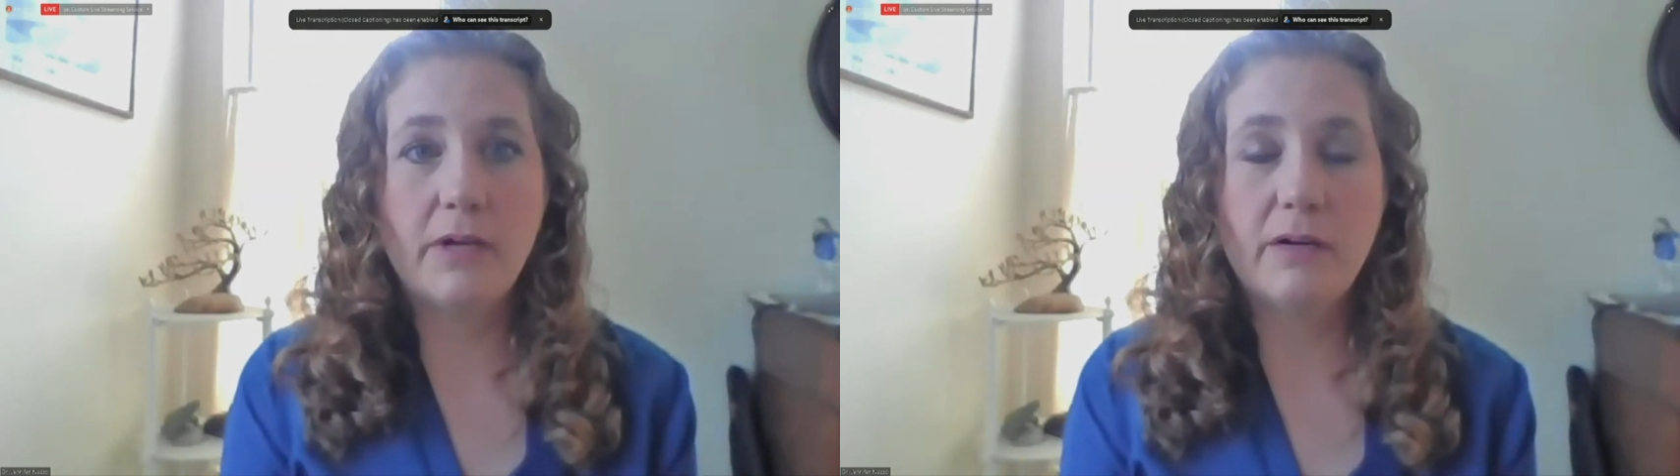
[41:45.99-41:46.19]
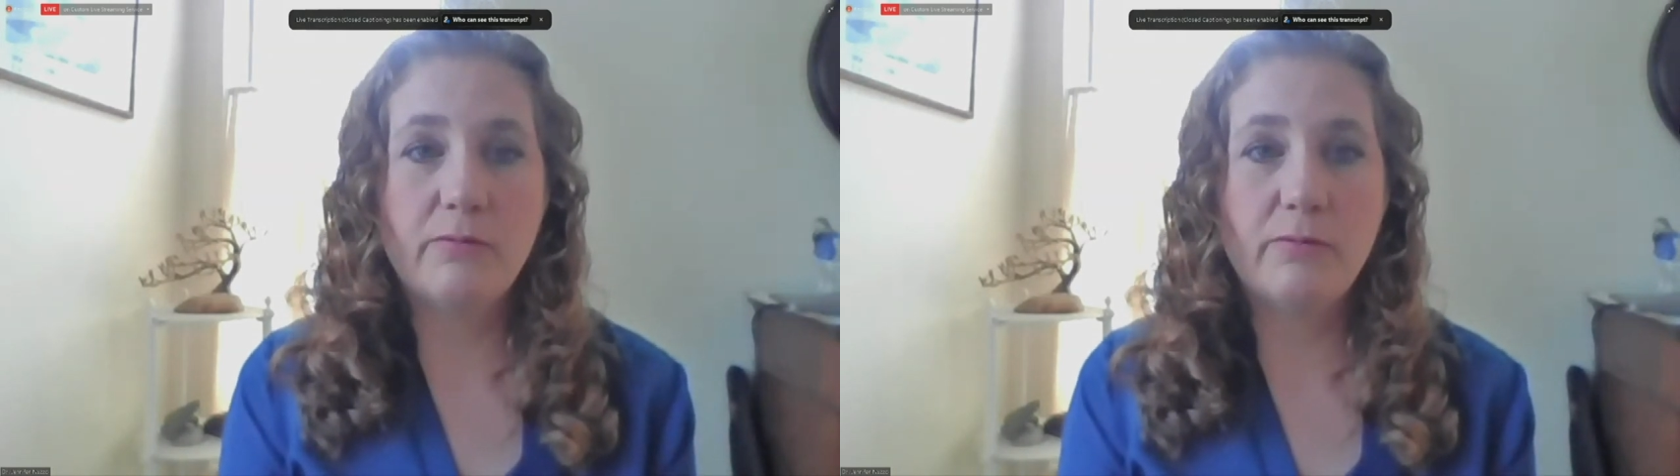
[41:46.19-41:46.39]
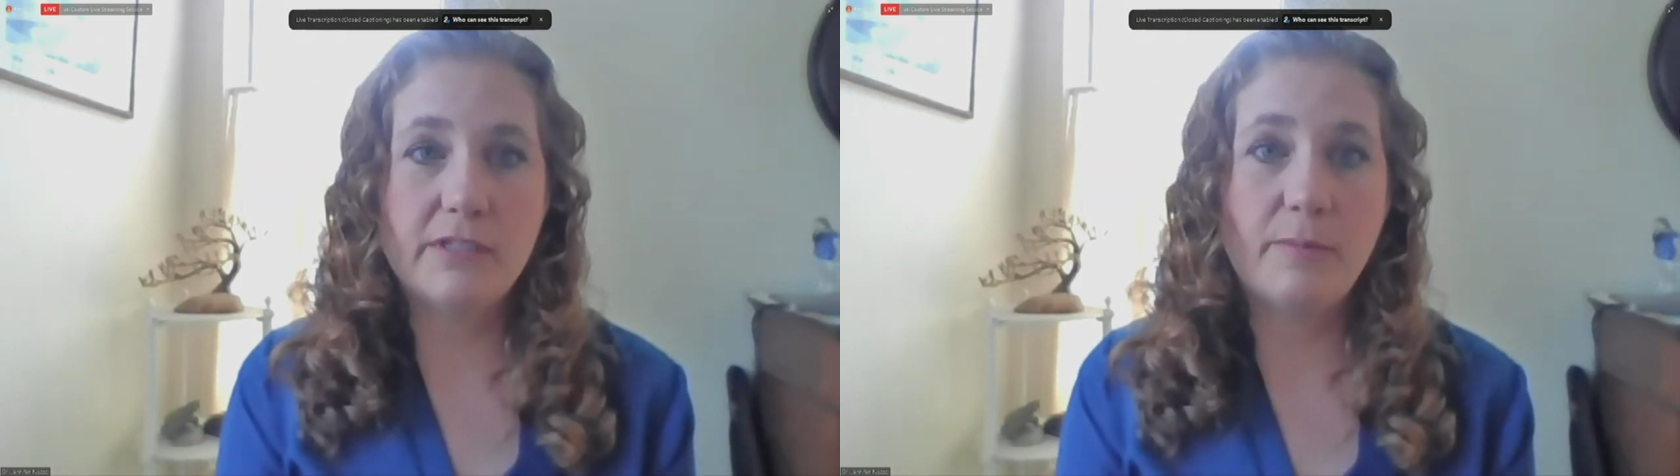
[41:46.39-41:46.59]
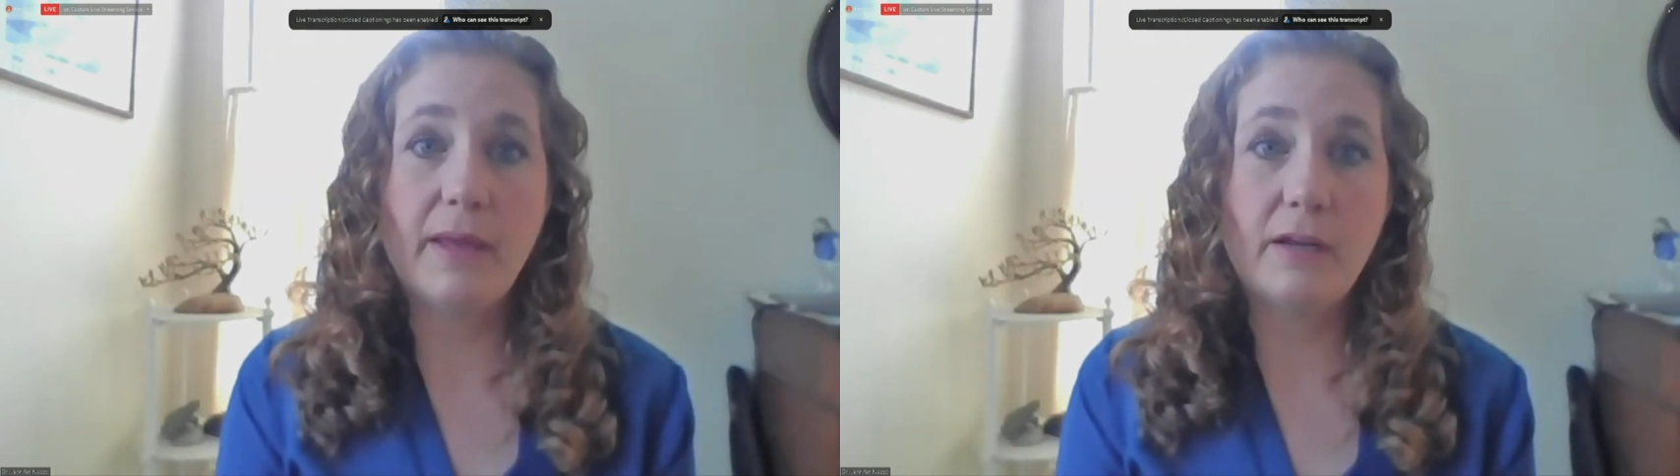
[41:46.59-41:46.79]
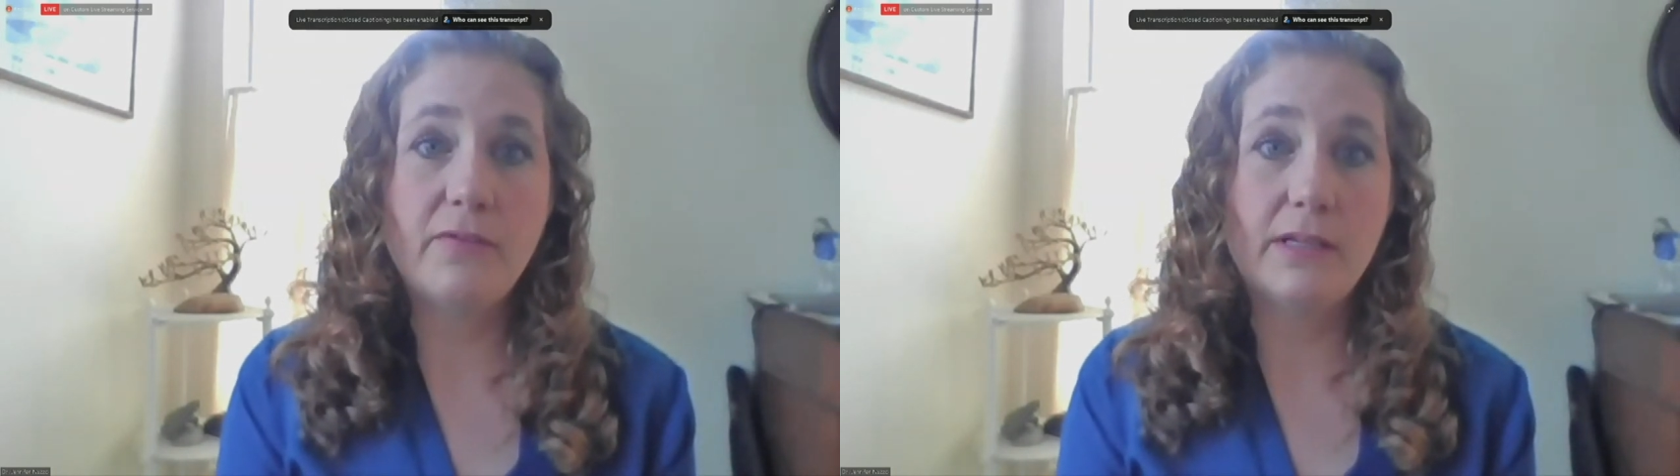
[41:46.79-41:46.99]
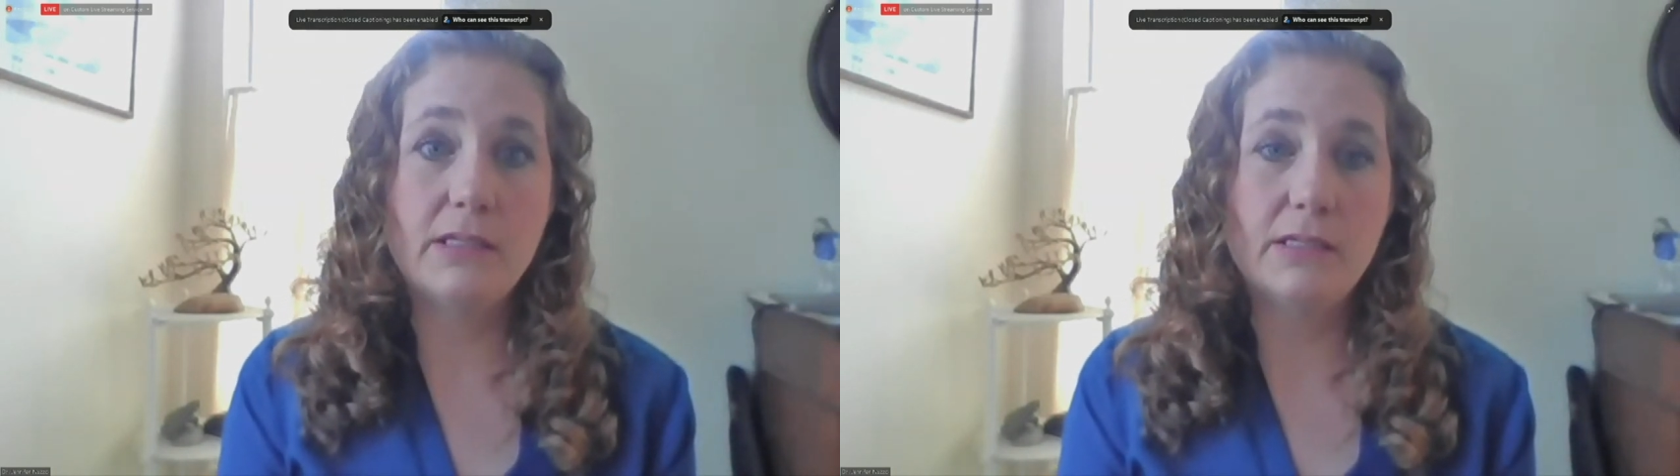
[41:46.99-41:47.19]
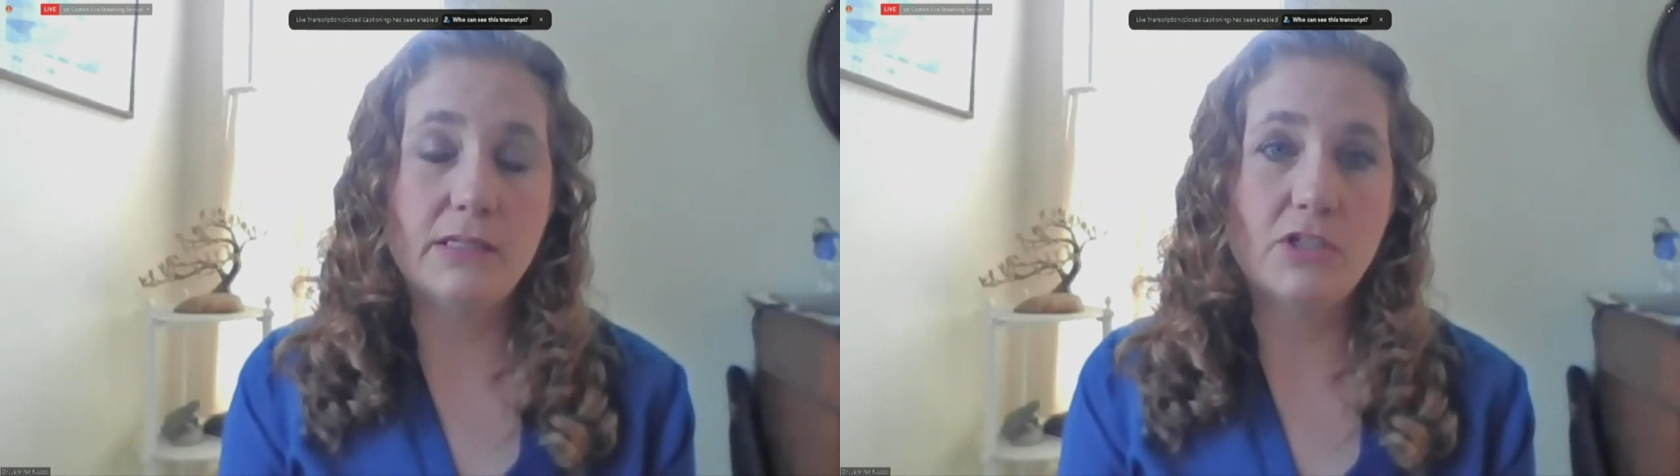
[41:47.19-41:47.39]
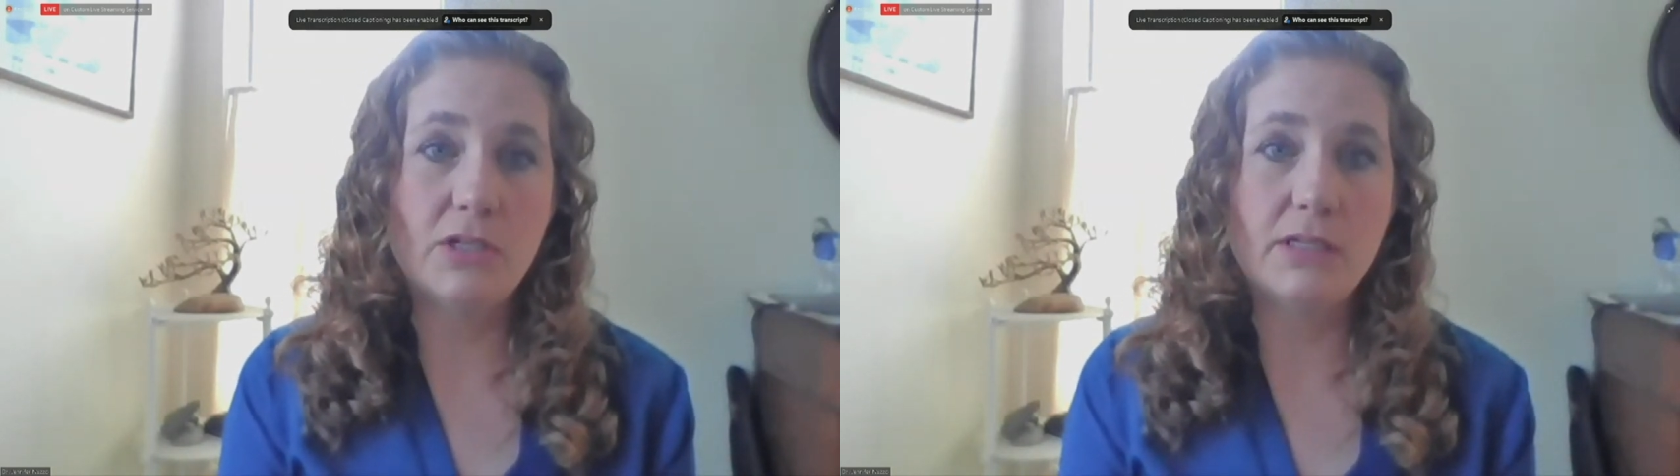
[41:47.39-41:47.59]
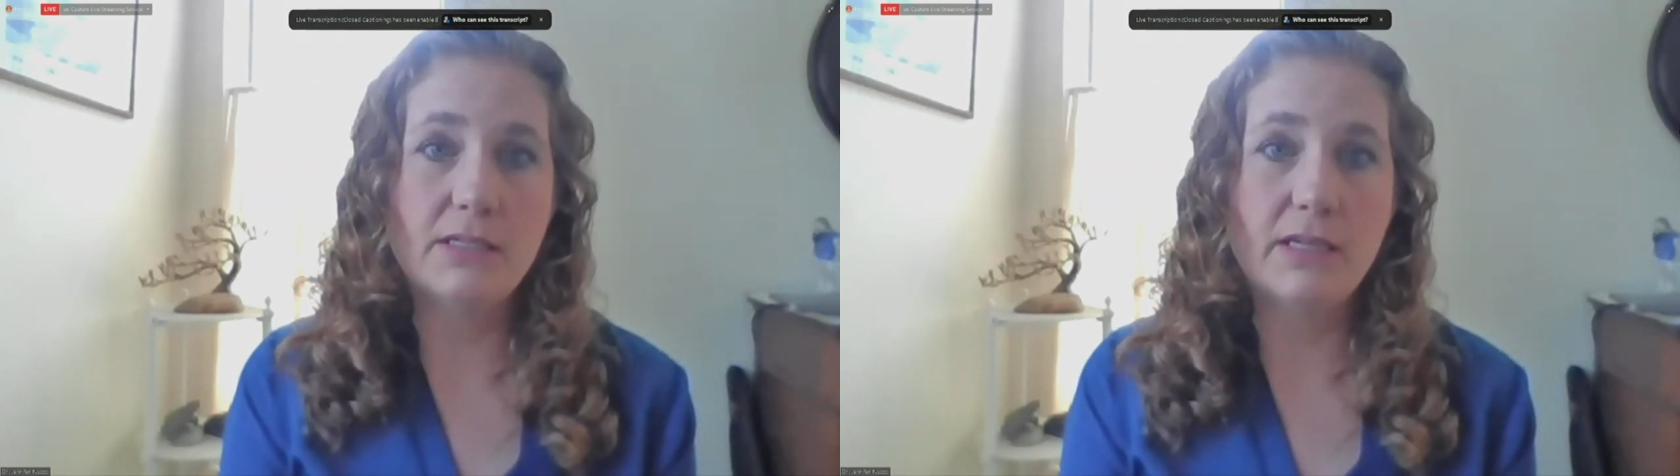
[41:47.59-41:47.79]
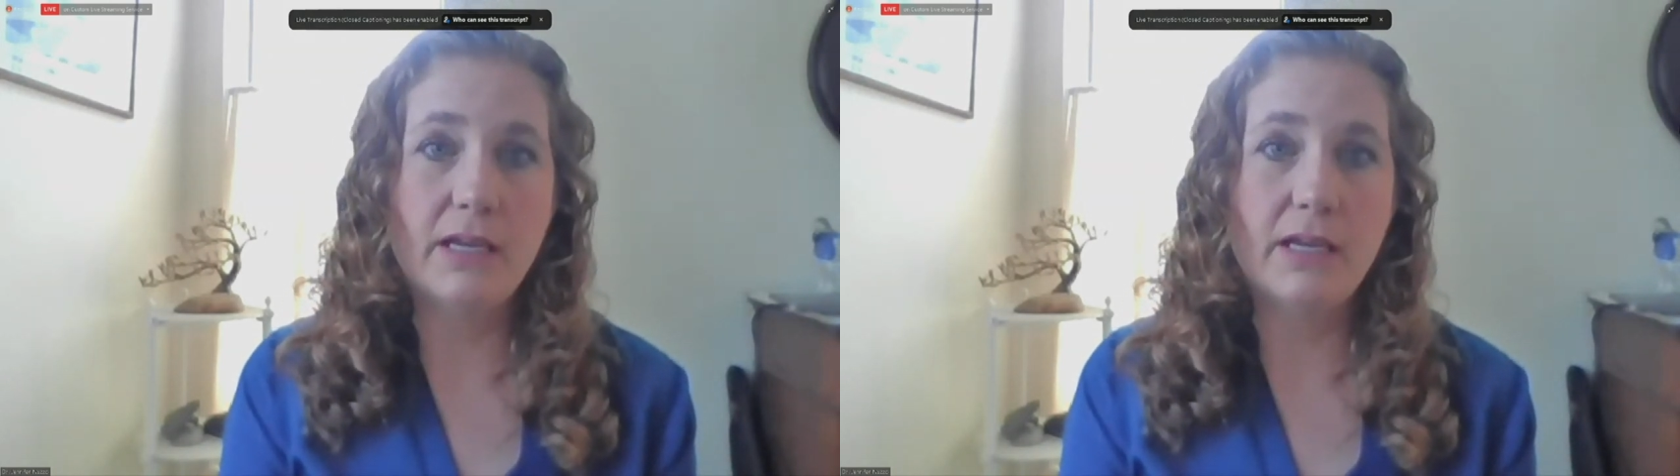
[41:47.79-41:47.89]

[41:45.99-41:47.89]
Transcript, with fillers: kind of risk benefit decisions,